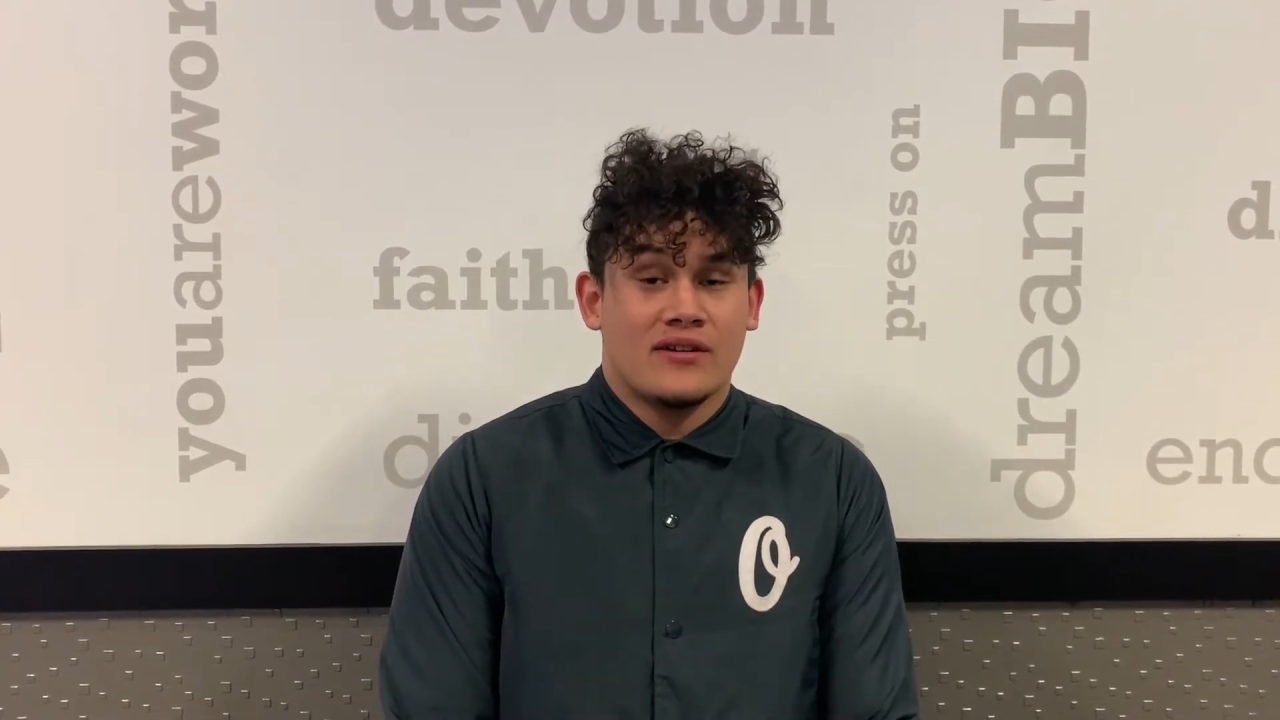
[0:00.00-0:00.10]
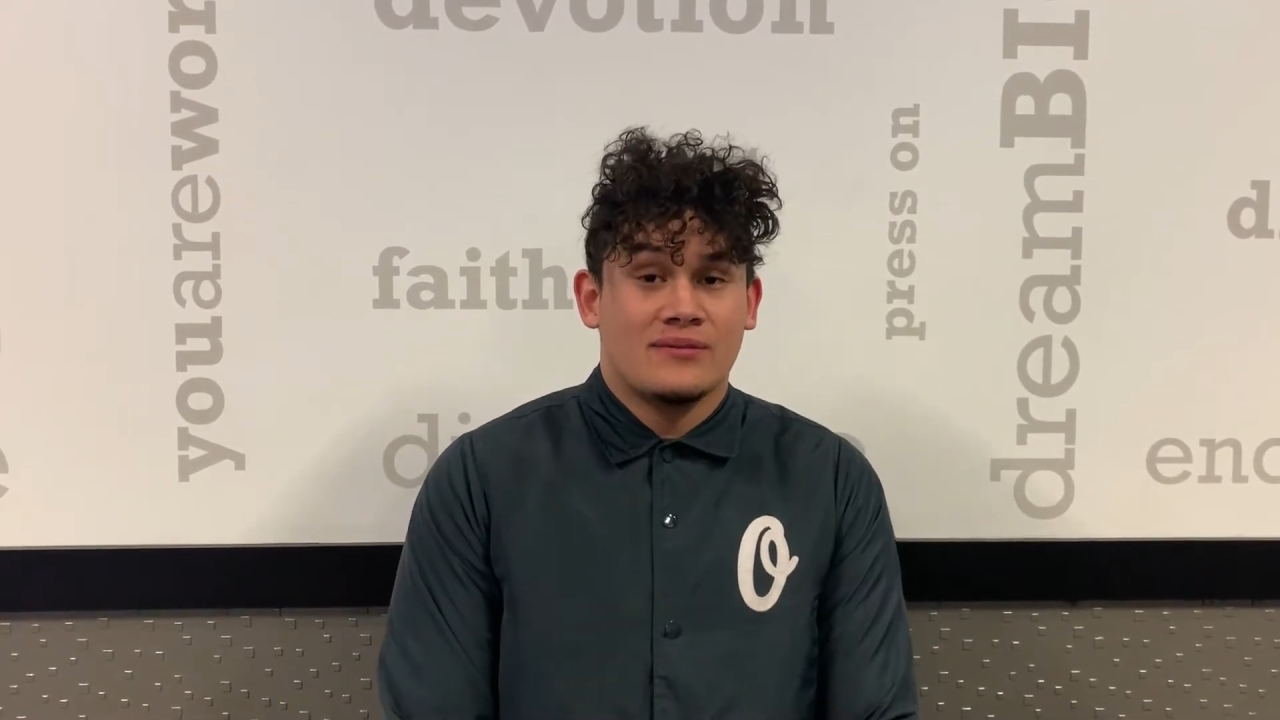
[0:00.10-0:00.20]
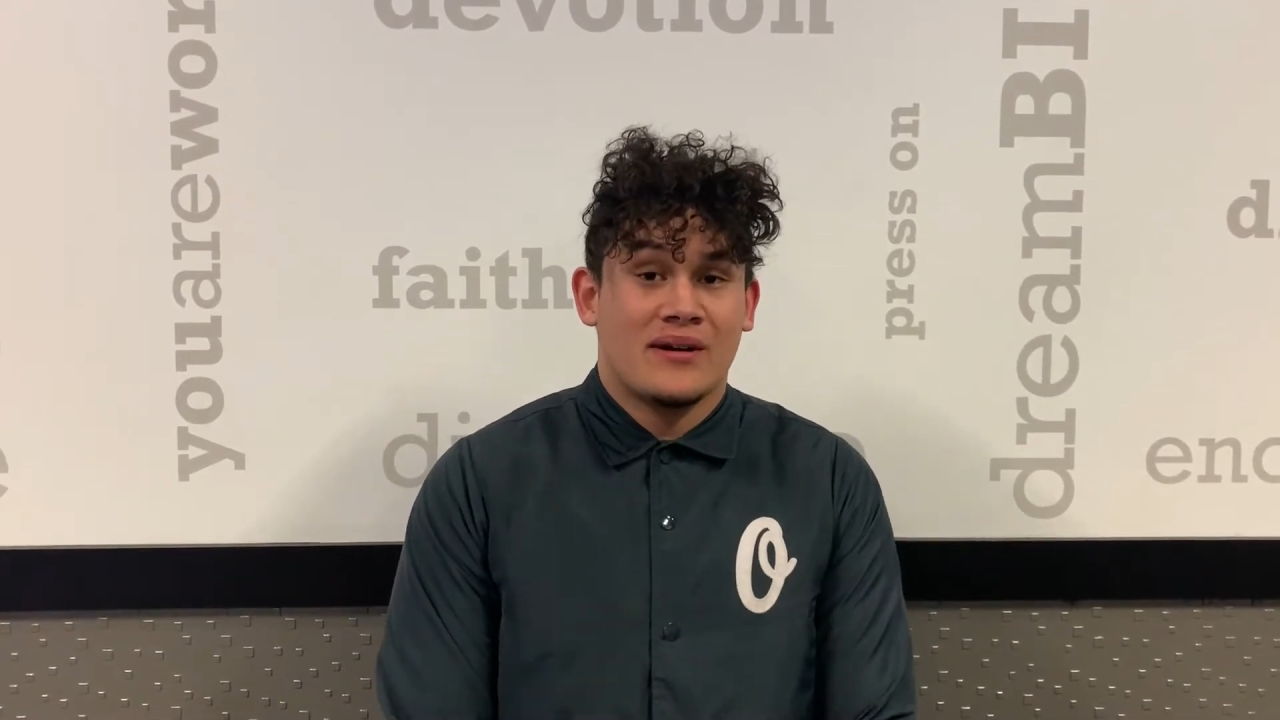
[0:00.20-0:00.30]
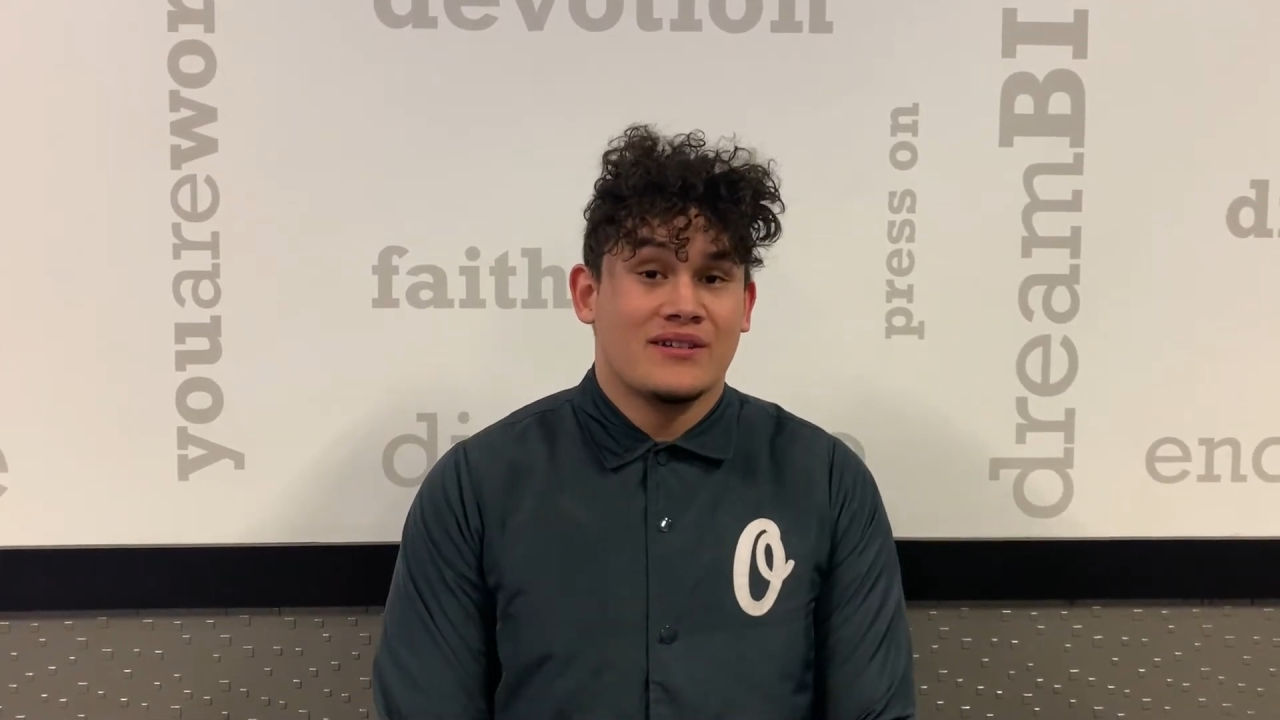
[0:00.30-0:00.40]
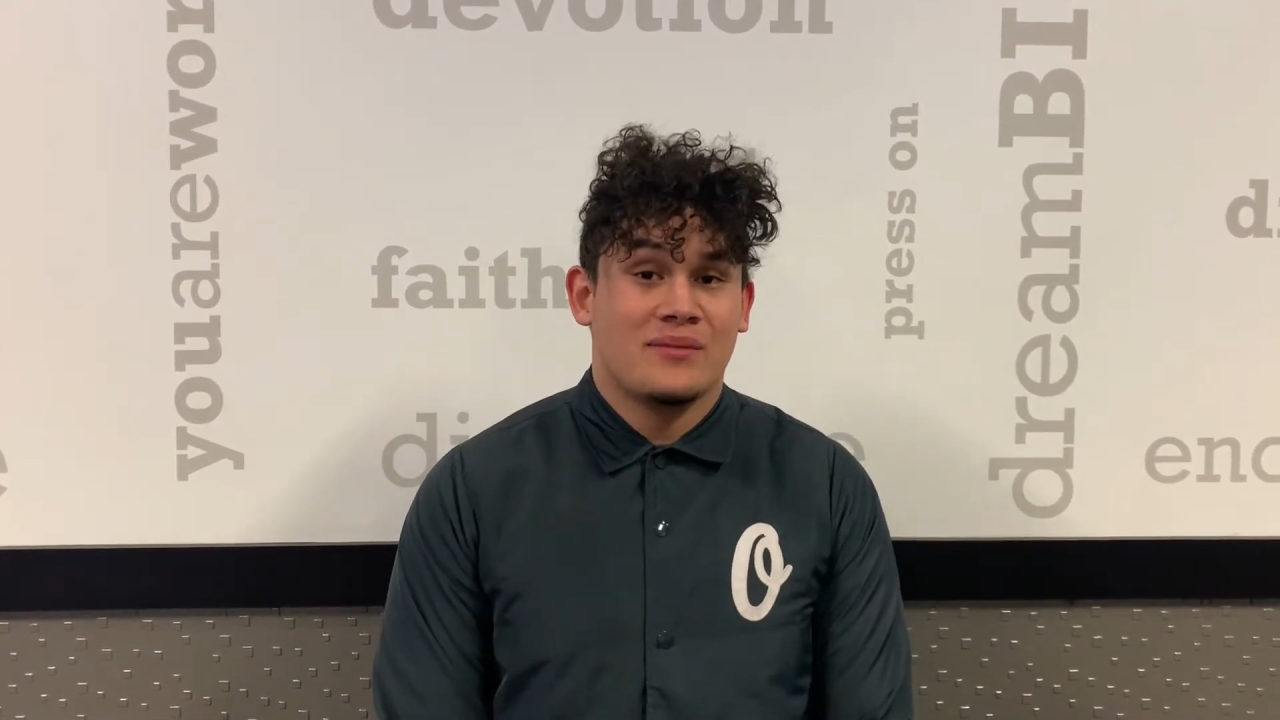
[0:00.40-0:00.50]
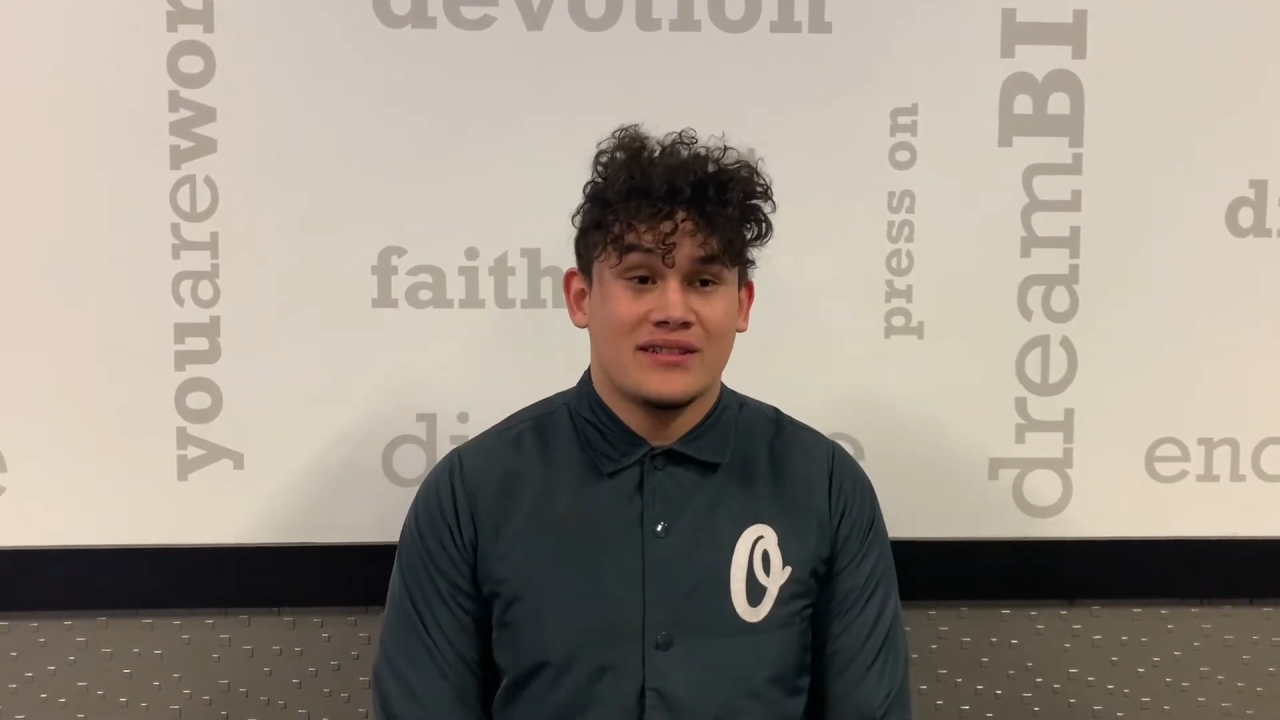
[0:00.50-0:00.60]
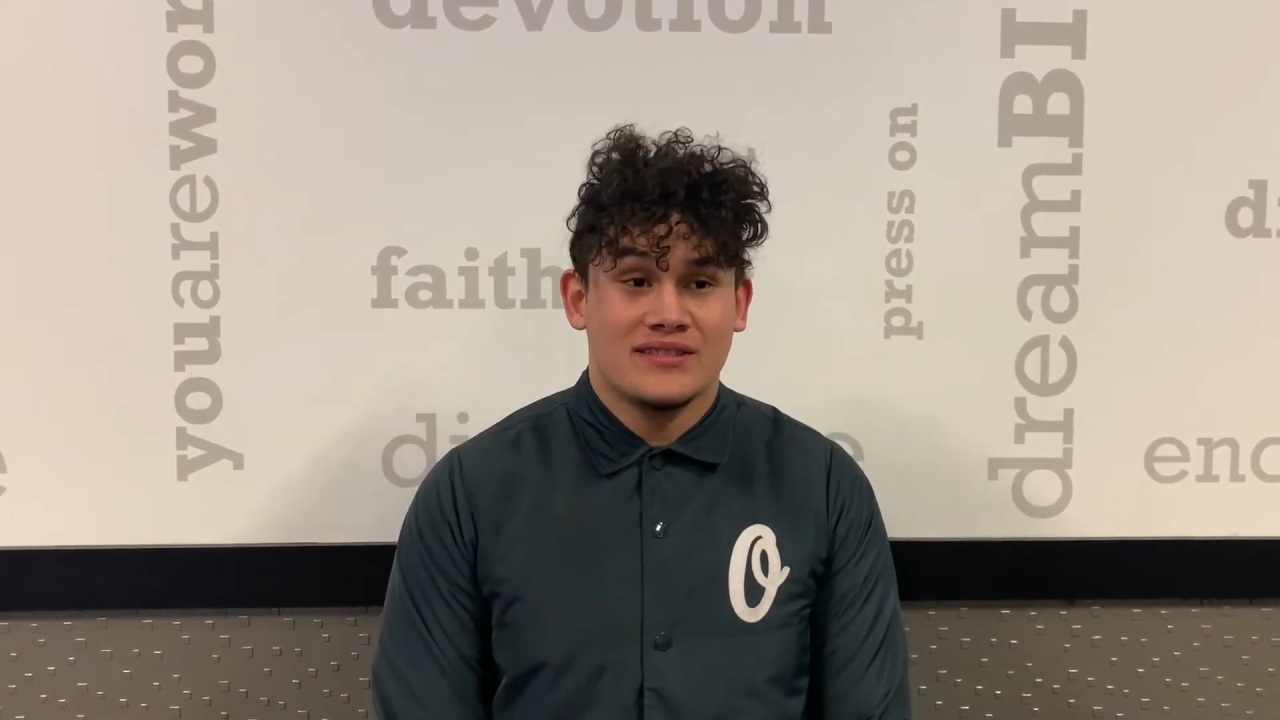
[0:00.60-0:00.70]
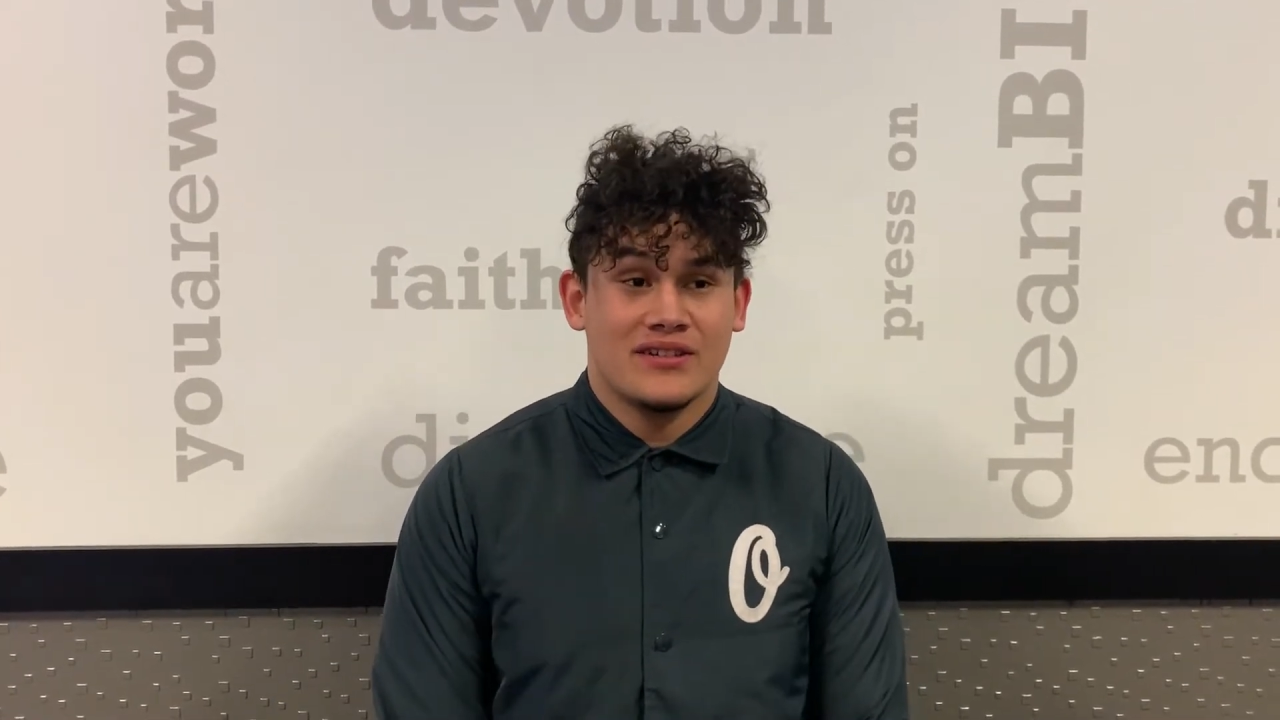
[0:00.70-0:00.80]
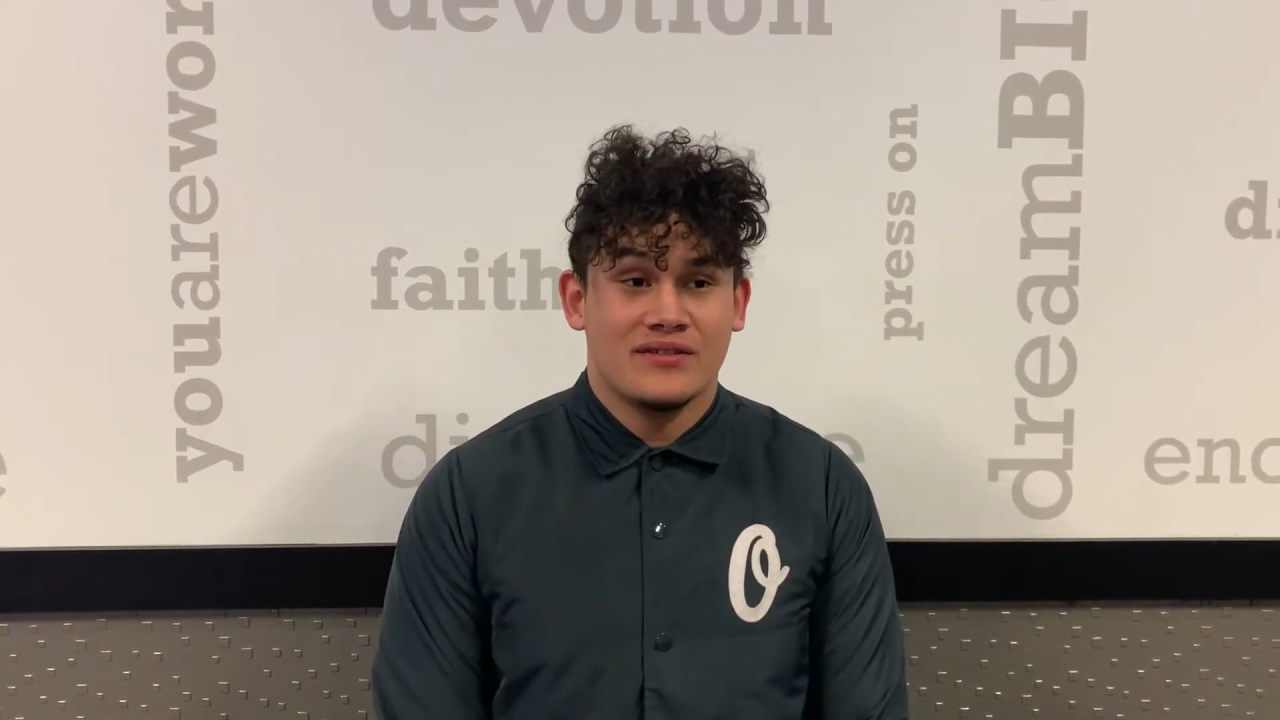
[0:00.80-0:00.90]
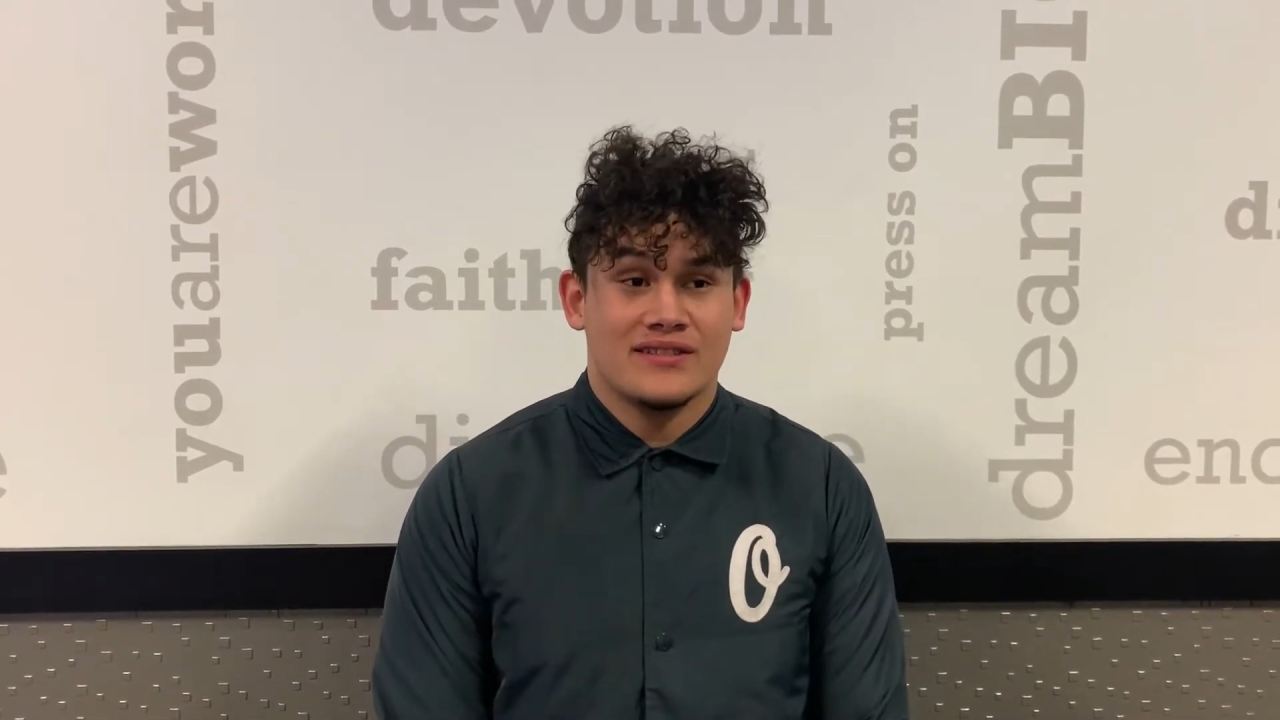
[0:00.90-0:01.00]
I want to better myself.